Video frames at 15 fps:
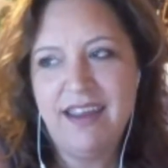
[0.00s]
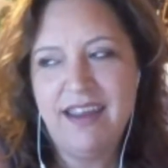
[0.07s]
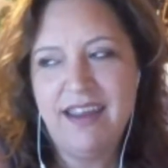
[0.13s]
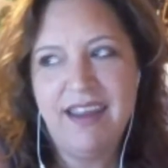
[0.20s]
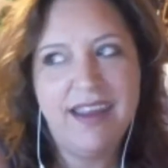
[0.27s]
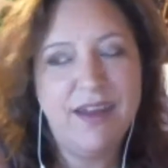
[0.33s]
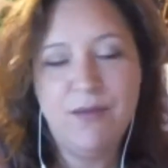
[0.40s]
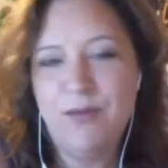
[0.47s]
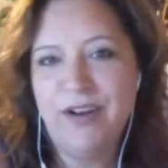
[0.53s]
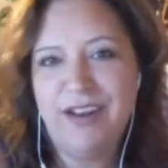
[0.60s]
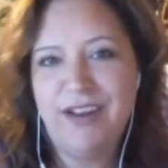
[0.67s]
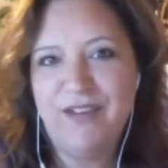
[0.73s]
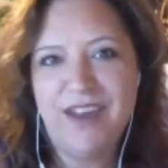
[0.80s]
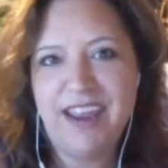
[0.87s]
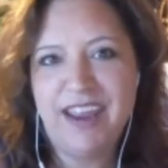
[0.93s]
it wouldn't
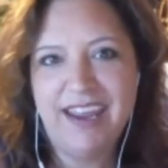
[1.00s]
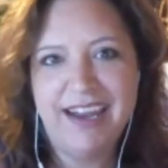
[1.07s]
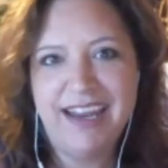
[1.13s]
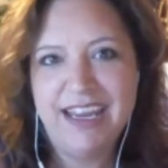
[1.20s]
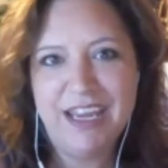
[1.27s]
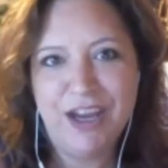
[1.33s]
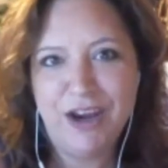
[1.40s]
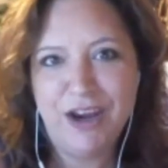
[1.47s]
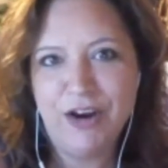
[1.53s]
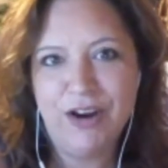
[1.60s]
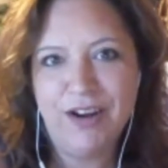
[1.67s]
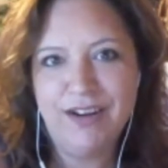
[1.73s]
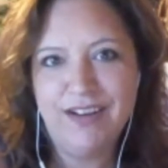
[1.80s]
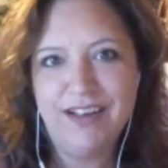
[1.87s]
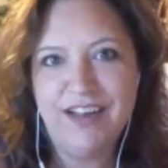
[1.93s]
have taken a year
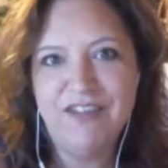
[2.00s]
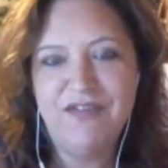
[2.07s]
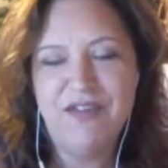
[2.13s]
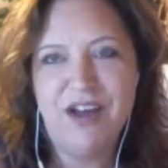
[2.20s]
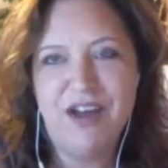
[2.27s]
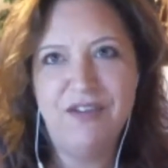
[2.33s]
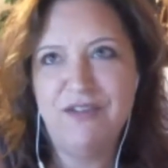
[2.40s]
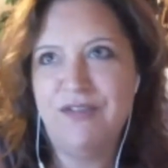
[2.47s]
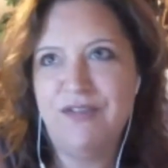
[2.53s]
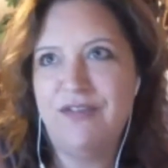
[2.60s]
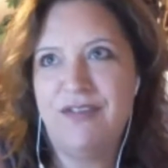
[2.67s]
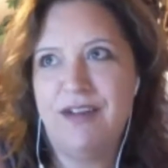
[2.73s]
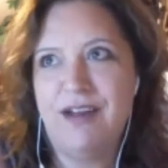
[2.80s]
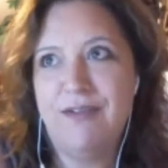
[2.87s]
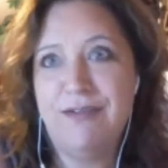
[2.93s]
of
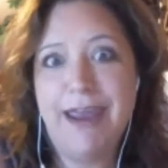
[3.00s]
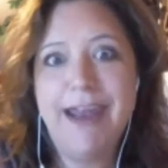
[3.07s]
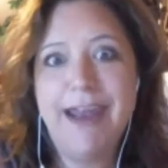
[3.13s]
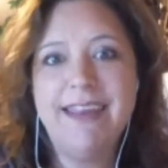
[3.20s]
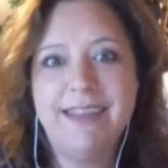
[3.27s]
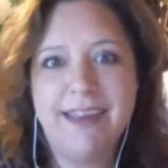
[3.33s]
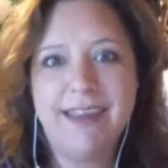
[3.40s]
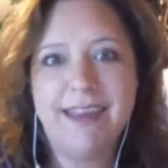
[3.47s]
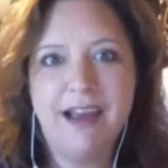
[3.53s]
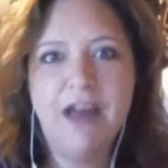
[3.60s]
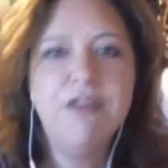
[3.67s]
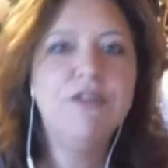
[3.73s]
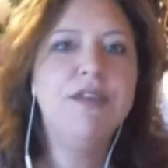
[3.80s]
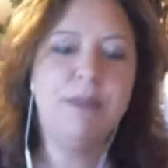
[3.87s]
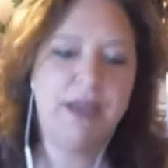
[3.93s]
anything
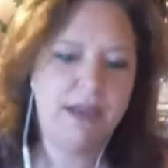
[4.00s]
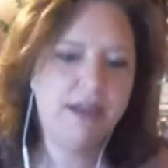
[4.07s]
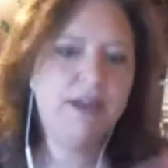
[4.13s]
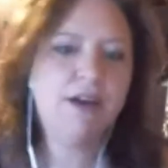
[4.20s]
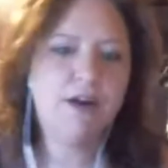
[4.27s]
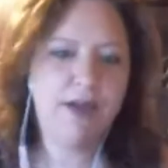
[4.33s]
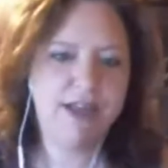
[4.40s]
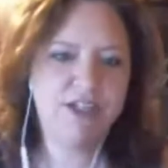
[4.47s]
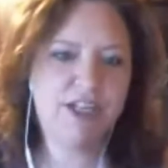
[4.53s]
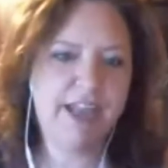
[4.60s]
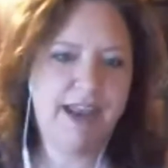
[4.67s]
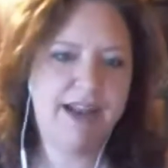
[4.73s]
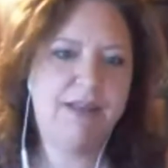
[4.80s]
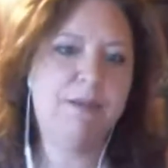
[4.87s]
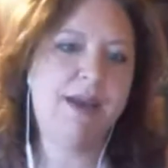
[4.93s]
other than me, you know,
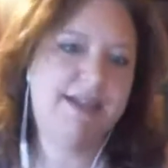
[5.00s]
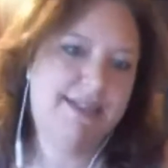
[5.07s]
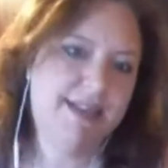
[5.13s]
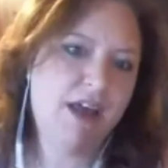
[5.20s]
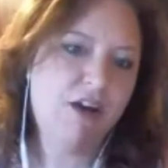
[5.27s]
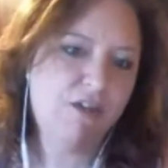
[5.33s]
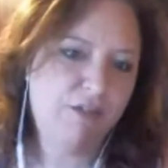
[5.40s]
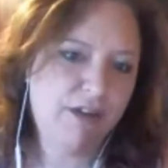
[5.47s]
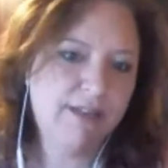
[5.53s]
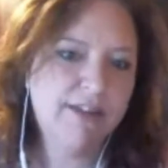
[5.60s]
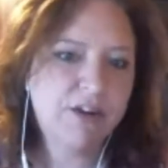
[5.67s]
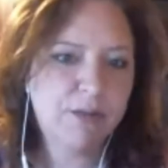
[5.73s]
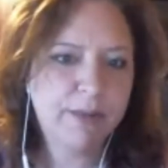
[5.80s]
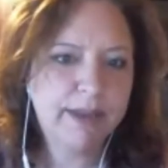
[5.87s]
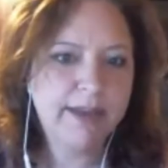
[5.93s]
educating myself a
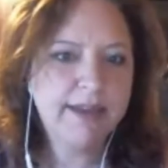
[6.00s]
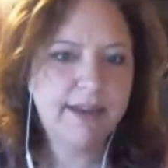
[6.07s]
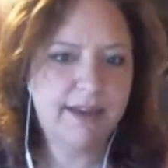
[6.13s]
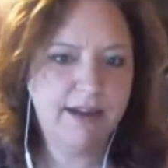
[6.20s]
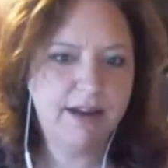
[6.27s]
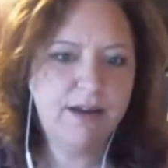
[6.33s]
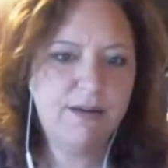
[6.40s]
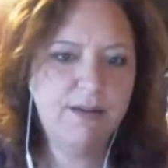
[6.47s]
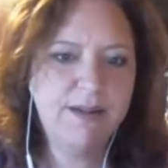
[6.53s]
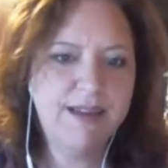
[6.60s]
little bit, you know.